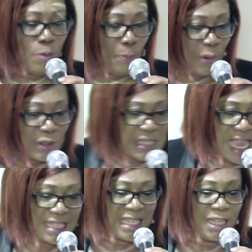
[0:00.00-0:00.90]

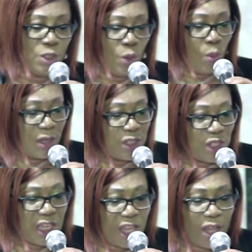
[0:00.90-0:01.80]
protected, you want
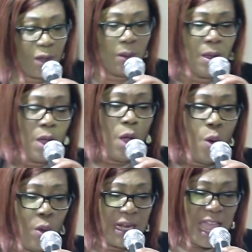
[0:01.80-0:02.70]
secure,
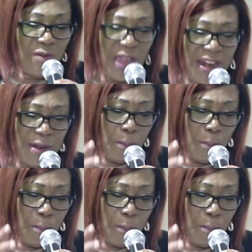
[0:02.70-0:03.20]
whatever